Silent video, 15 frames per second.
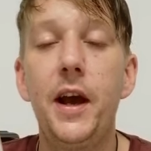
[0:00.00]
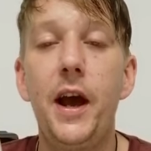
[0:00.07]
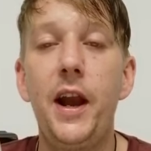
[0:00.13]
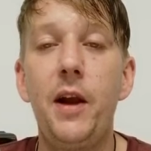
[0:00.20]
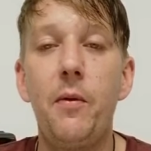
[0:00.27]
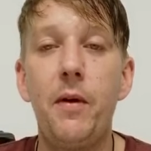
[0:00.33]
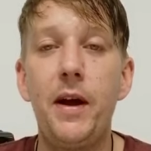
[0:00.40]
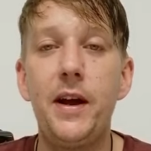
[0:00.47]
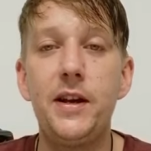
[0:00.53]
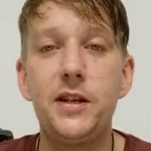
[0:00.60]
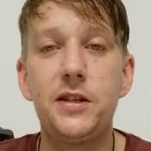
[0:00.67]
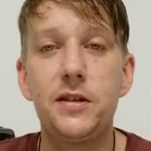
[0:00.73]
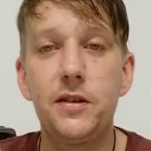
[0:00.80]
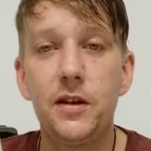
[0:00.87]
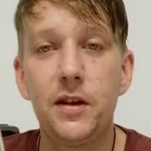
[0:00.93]

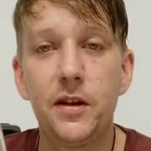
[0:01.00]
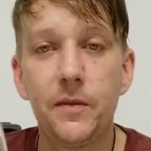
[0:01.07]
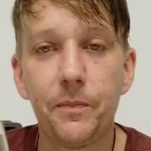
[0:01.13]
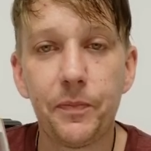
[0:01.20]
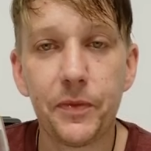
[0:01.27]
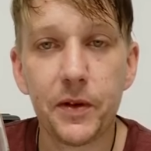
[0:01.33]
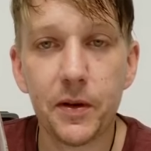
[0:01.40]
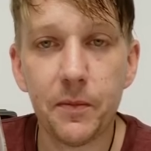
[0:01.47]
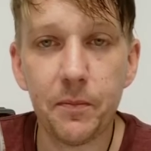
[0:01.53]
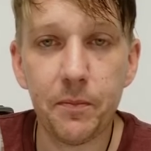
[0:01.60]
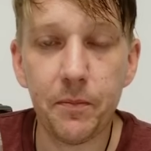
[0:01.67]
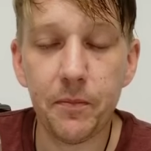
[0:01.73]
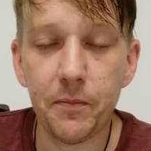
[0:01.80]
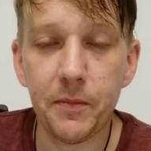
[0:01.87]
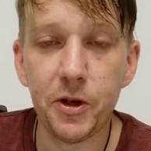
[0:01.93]
Anyways,
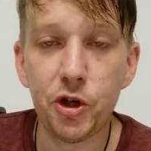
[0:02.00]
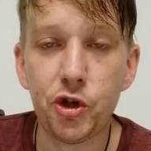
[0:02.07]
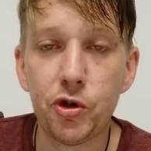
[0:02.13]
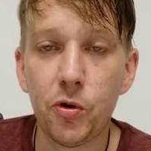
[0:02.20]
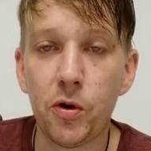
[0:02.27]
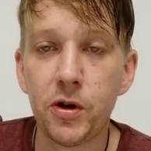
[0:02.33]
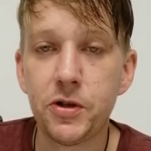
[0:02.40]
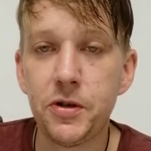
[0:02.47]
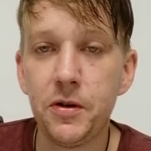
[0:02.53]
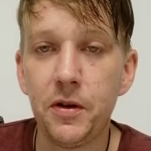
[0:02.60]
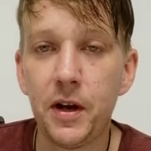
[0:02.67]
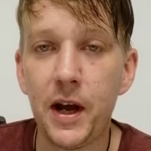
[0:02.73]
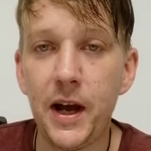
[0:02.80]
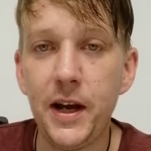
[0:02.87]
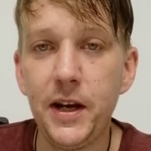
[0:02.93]
be sure to
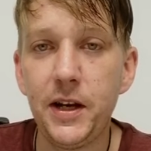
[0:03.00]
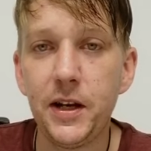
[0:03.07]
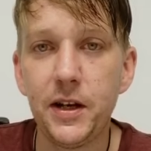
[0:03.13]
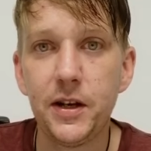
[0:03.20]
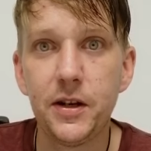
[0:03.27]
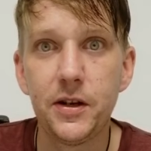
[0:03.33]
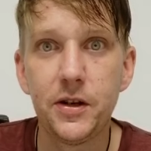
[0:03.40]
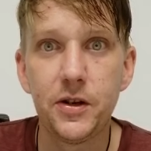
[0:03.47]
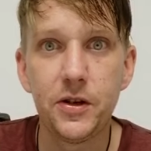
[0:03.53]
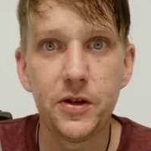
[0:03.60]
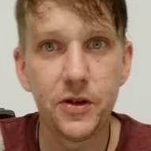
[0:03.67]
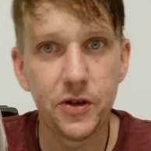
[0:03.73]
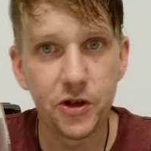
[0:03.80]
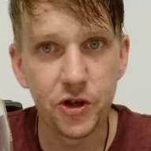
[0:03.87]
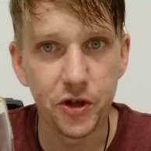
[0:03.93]
like,
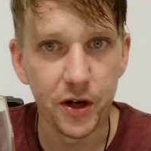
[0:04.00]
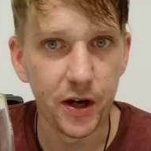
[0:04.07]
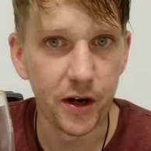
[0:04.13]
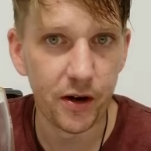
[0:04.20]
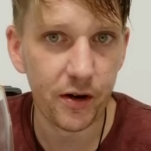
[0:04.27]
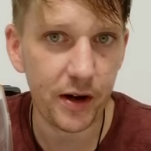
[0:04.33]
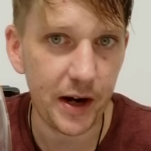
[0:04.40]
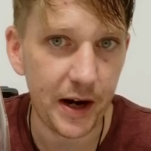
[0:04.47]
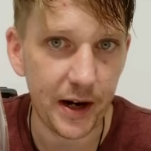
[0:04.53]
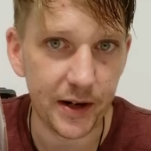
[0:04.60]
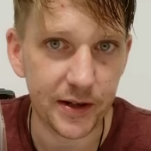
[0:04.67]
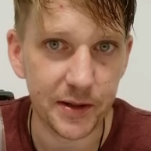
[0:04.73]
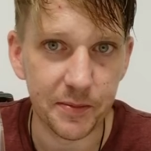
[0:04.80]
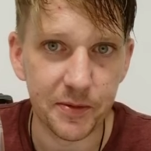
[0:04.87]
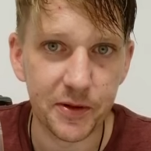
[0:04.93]
share, and
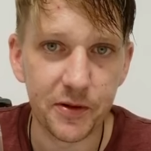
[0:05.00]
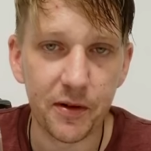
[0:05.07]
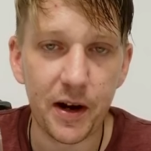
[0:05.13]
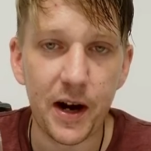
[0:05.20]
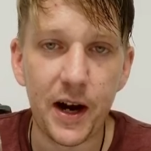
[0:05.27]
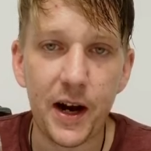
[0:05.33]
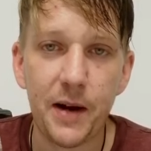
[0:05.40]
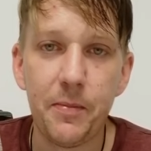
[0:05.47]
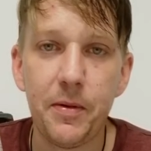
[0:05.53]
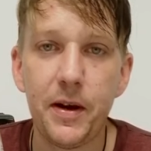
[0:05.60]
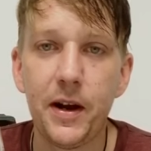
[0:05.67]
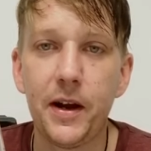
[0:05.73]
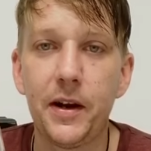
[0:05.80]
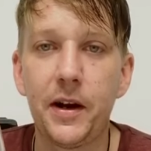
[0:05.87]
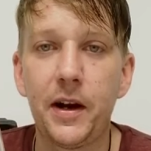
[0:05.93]
subscribe,
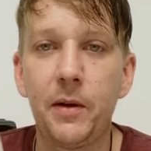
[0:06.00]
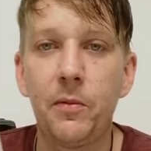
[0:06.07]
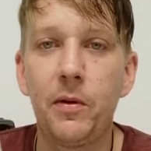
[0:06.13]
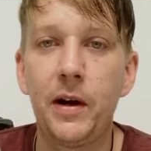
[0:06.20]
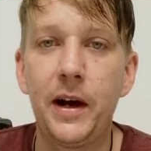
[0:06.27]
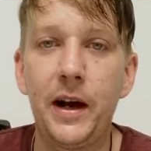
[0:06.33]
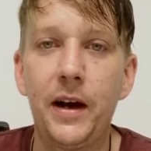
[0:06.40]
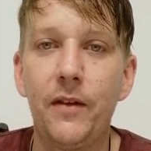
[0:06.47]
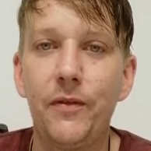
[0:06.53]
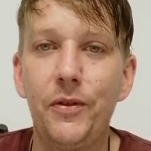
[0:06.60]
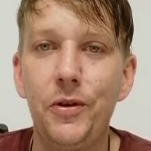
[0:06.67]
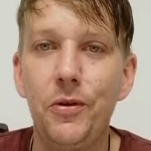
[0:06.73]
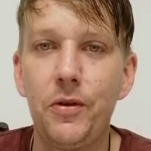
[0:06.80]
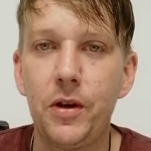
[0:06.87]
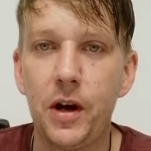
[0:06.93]
and I will have
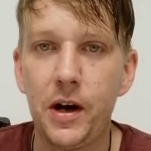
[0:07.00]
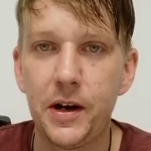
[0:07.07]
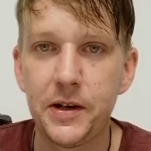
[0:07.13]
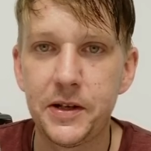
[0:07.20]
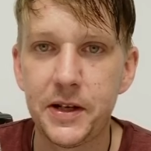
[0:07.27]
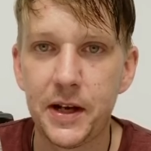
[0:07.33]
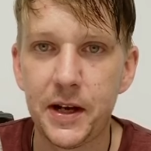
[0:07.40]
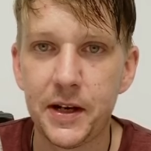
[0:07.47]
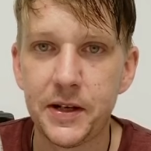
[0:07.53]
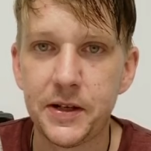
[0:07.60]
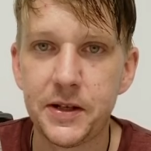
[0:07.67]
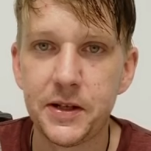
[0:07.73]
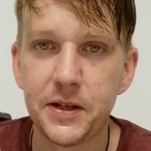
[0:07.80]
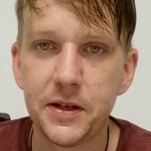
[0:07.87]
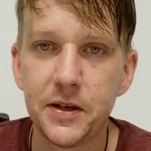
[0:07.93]
new
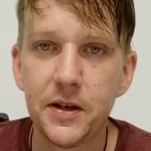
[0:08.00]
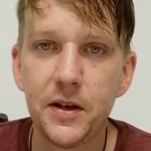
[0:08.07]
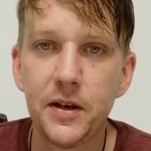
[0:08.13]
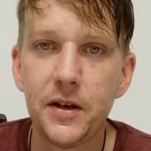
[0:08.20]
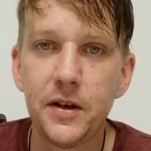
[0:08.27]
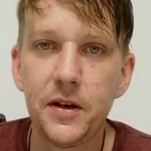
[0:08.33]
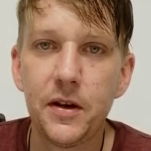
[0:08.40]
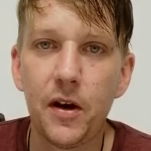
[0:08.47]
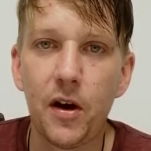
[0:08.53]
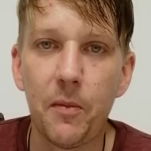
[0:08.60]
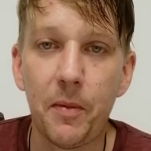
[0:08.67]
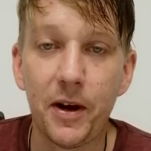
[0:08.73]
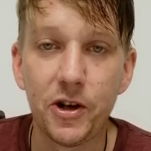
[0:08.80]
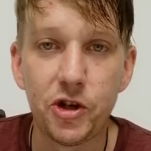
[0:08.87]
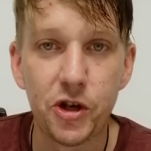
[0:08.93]
content on
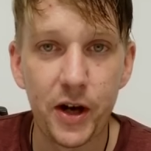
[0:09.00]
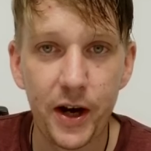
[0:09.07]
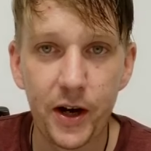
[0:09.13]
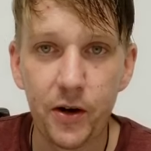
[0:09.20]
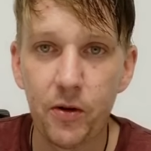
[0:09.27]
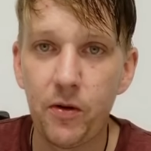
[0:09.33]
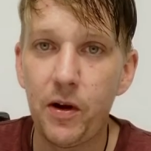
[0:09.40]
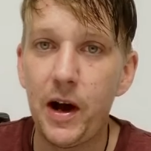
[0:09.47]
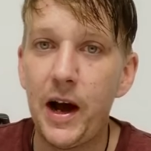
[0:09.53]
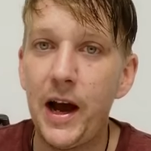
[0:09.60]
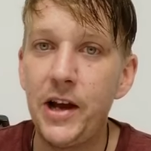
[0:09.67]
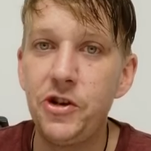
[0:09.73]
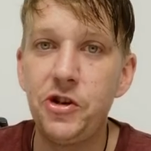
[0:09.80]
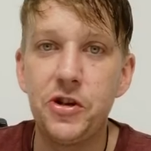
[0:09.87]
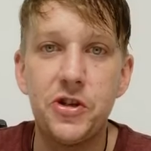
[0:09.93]
my channel.
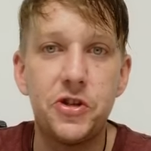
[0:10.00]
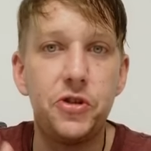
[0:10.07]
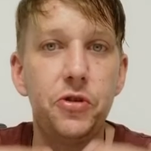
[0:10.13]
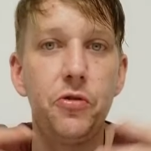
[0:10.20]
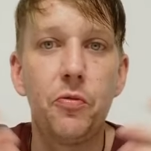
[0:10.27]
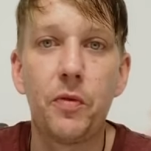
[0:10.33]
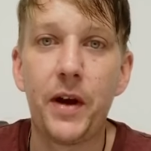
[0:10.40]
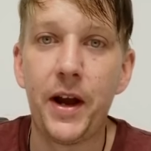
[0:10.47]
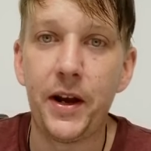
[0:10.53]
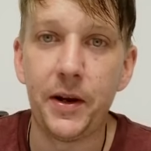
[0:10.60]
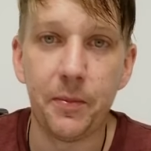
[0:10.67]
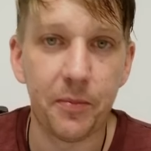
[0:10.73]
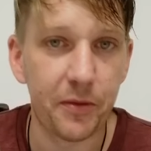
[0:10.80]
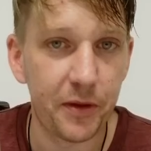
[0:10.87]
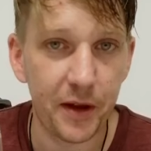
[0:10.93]
I just do
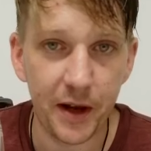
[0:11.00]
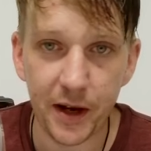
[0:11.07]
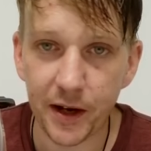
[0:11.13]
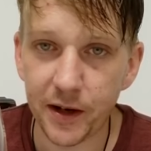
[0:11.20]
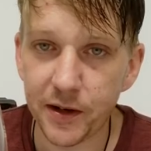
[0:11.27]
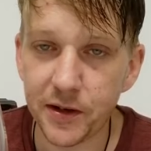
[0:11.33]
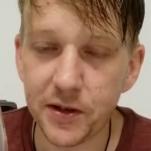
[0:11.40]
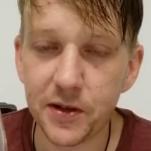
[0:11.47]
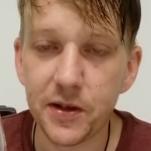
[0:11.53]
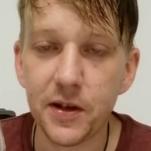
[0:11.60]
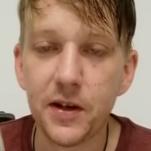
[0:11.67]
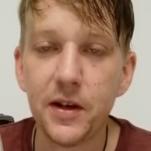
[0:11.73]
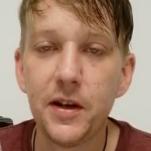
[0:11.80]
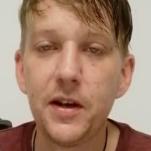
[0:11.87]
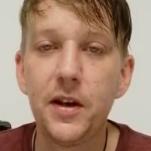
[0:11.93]
random things,
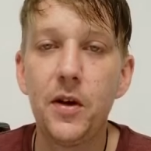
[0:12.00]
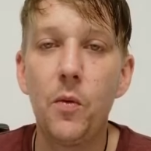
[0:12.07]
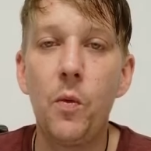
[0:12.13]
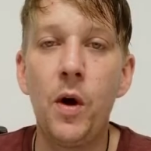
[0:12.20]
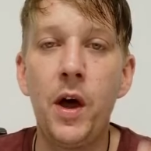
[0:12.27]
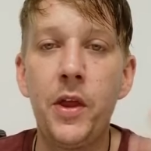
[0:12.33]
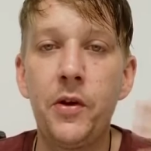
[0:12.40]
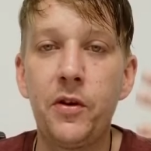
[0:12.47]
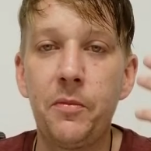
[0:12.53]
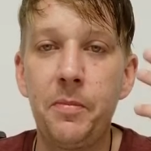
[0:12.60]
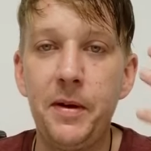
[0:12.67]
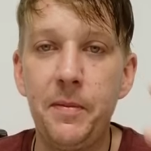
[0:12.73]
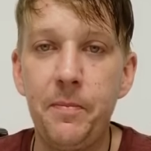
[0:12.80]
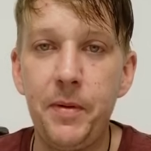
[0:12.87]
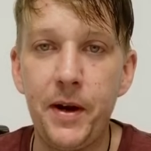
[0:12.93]
whether it
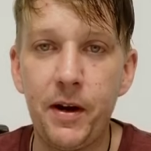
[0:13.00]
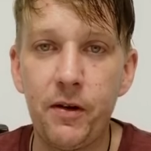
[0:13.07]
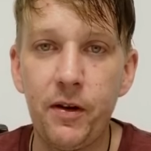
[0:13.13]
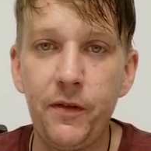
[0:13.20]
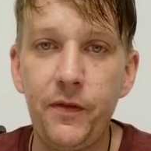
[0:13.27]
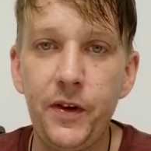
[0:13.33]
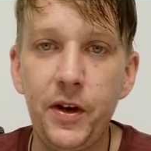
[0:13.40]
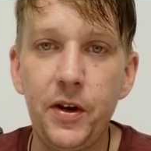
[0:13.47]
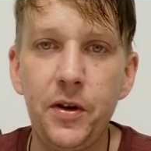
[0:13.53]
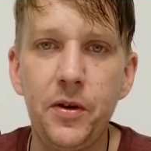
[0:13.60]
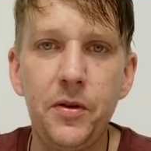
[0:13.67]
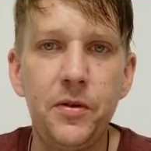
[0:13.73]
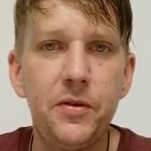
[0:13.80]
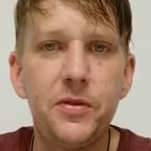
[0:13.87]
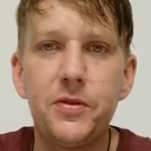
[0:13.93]
be beer
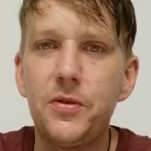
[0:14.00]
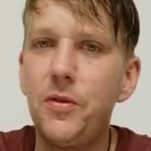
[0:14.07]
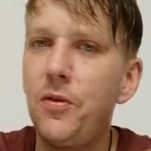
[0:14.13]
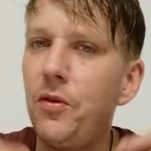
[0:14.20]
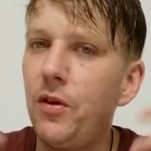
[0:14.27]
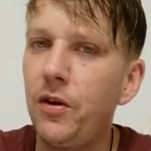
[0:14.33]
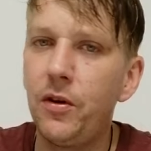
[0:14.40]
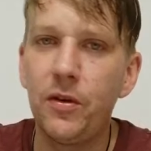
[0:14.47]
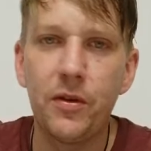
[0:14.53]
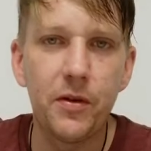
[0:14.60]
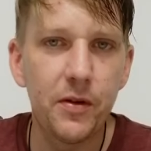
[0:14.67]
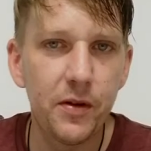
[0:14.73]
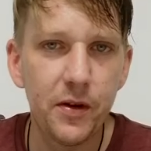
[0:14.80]
reviews or